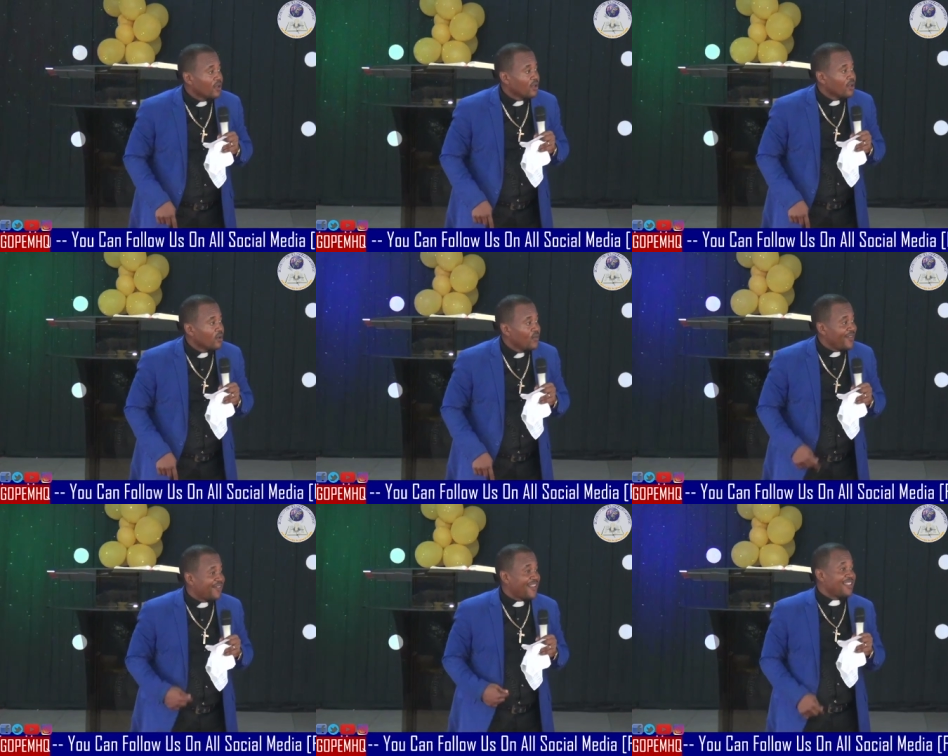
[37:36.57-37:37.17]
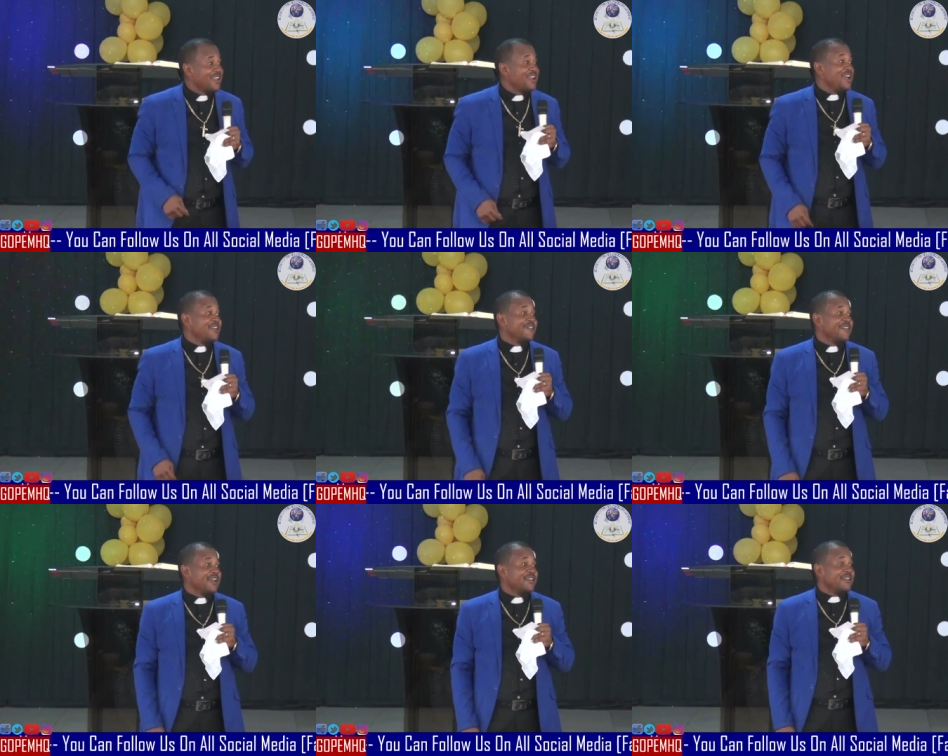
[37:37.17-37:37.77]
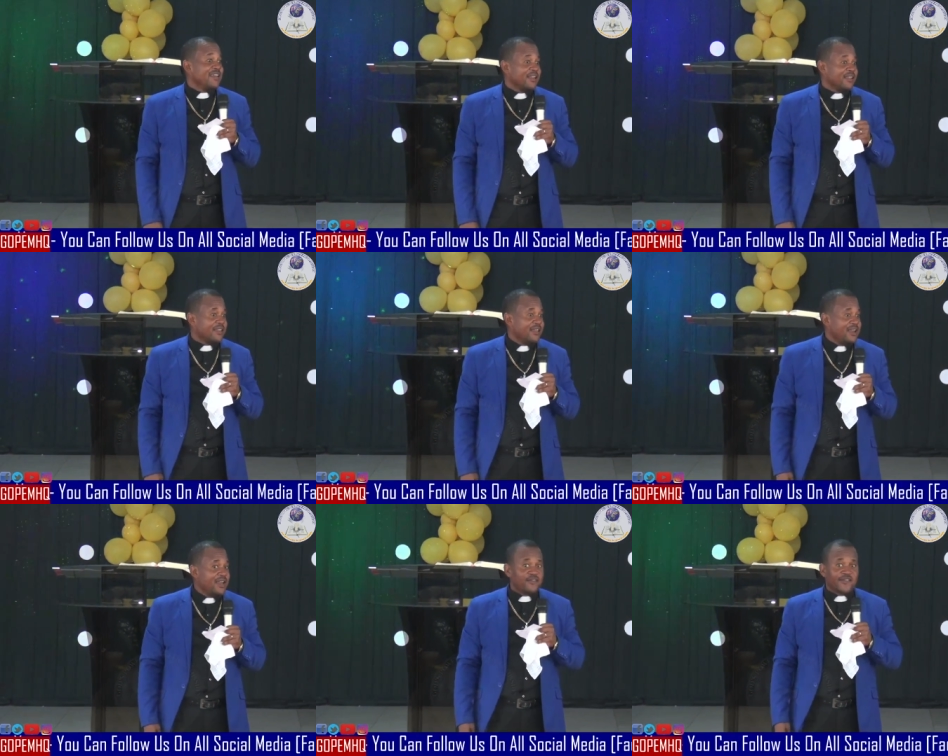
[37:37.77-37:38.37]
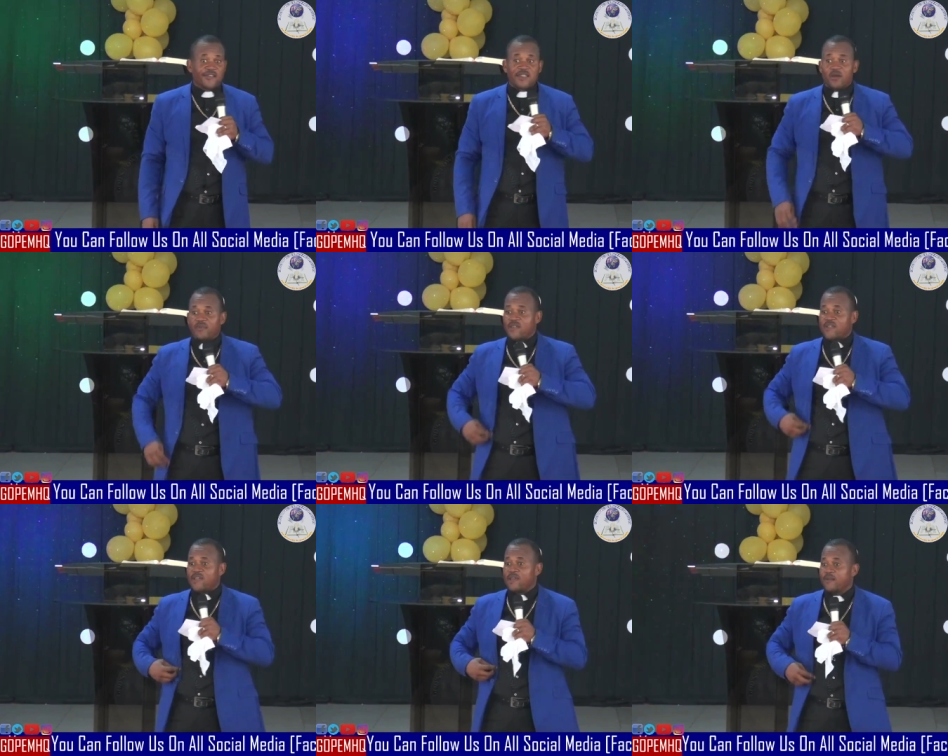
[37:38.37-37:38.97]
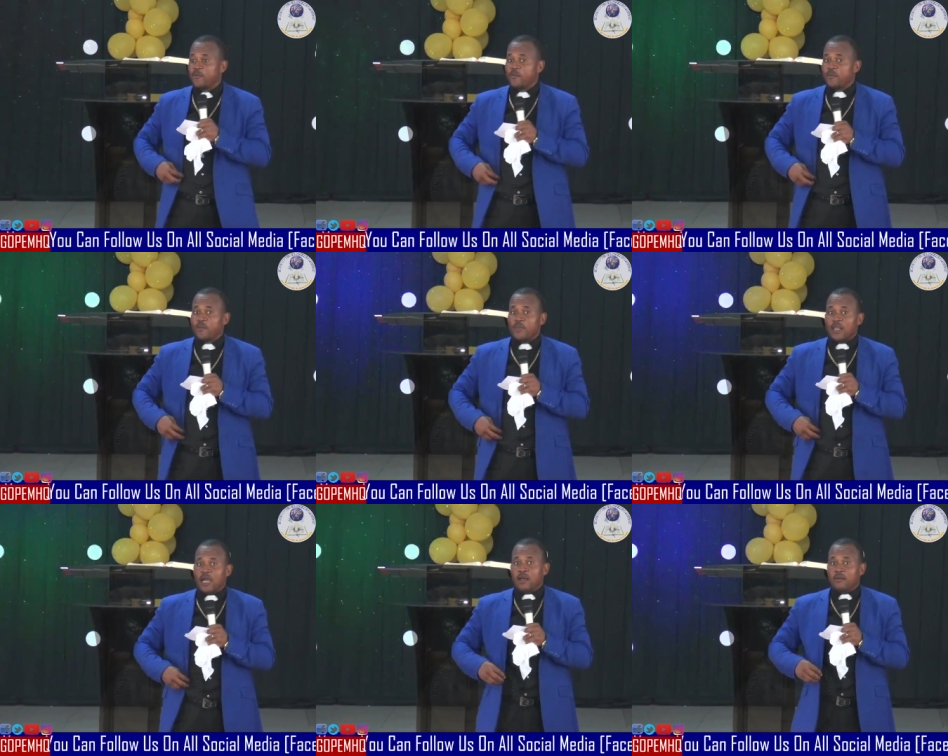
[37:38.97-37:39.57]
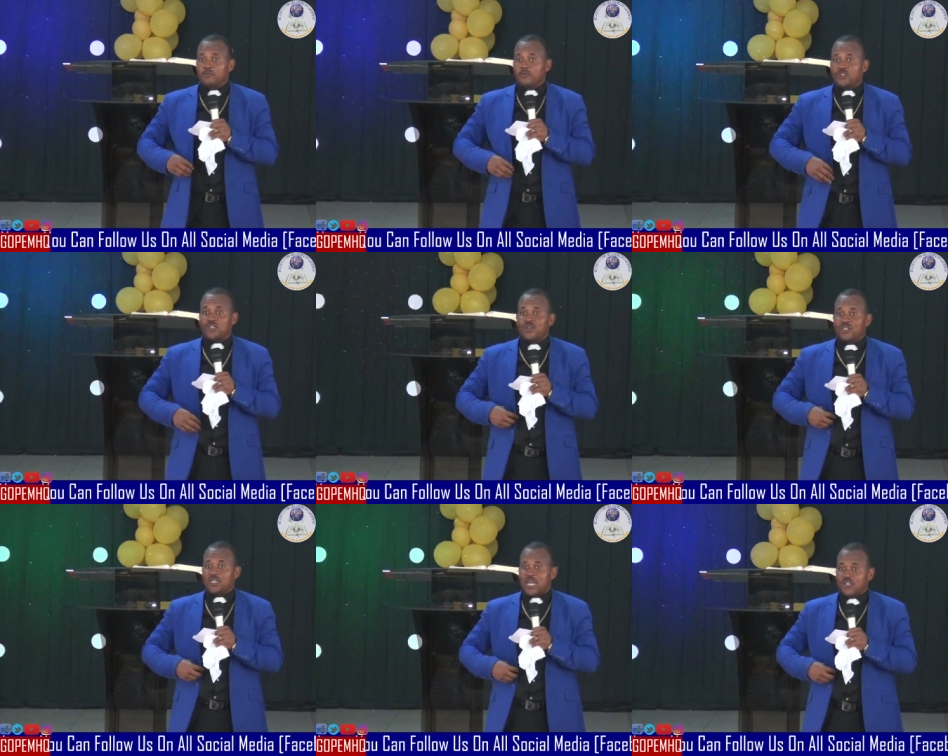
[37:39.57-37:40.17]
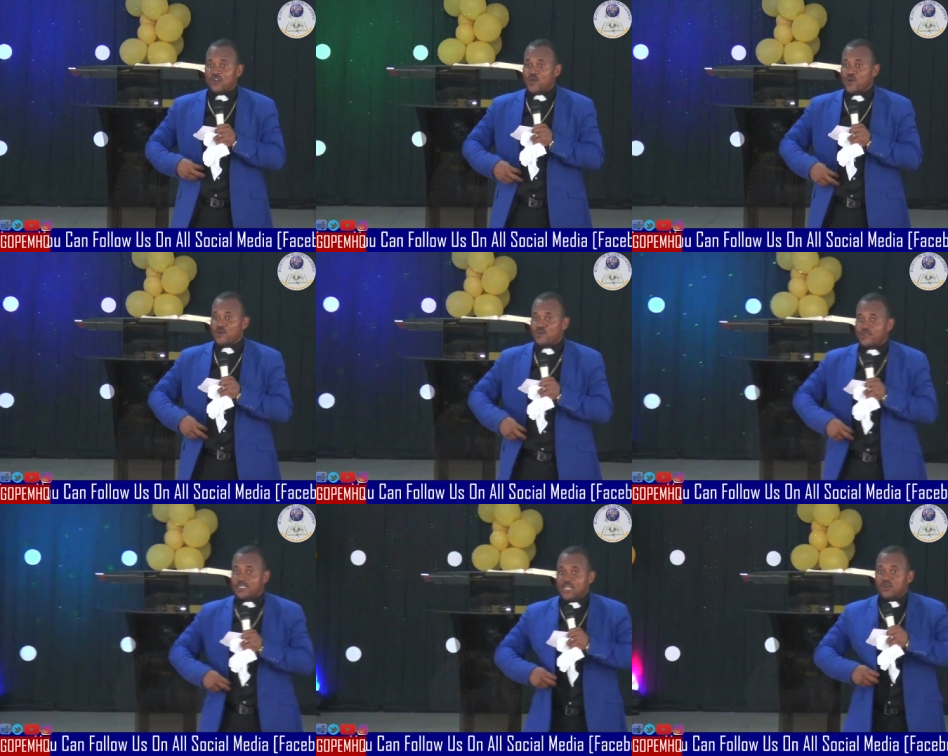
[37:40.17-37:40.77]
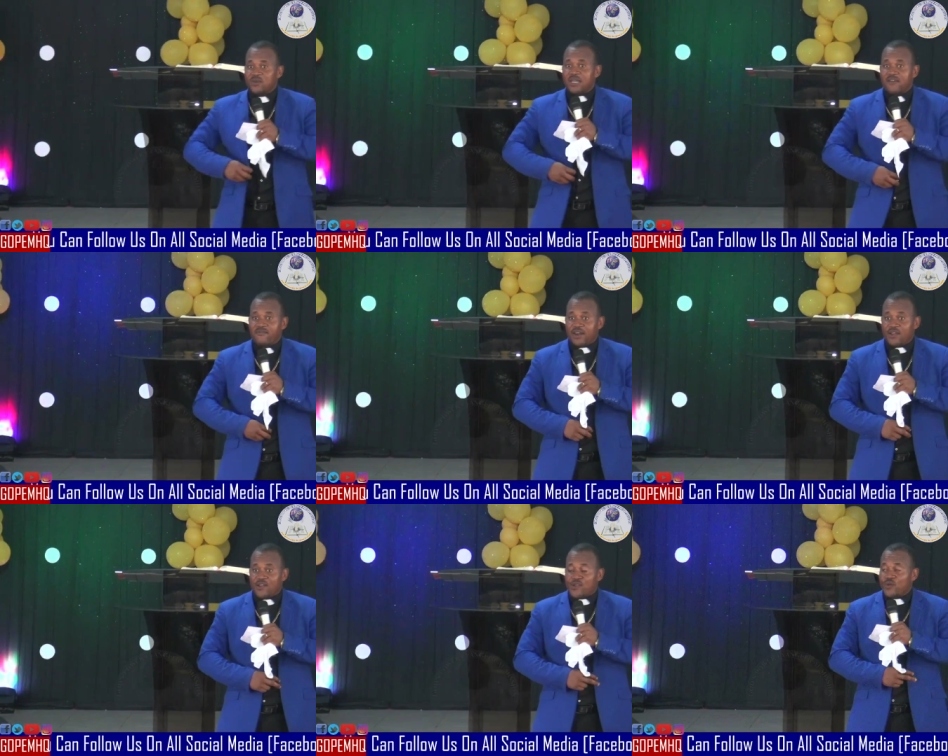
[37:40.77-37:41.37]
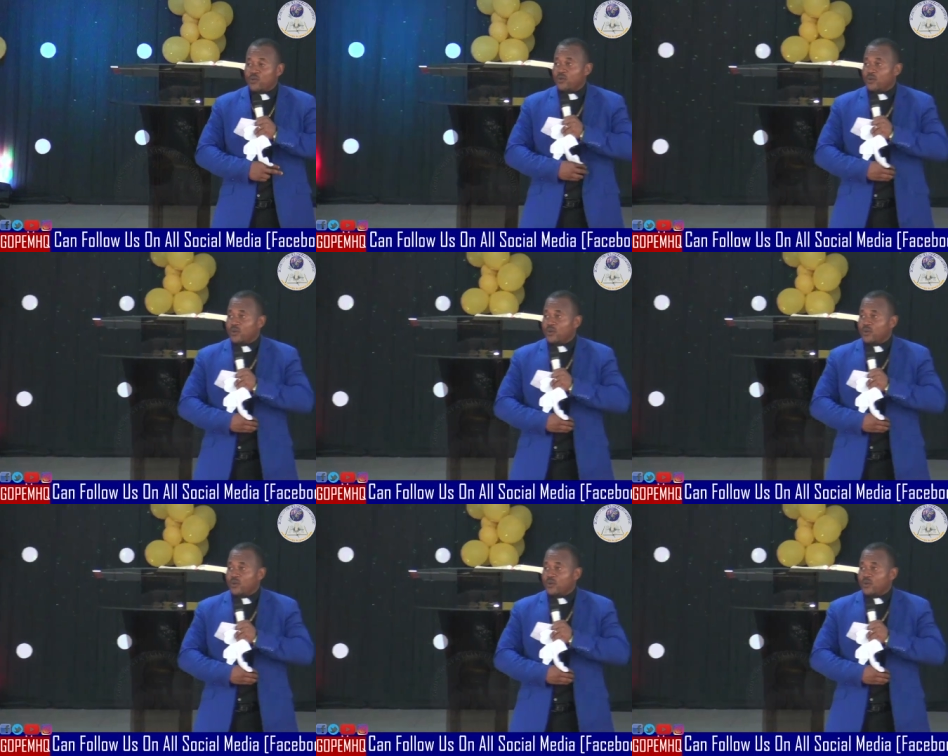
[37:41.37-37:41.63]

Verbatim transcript: We started nineteen ninety-eight. Let us now be saying, um, church, I just want to tell you that very soon,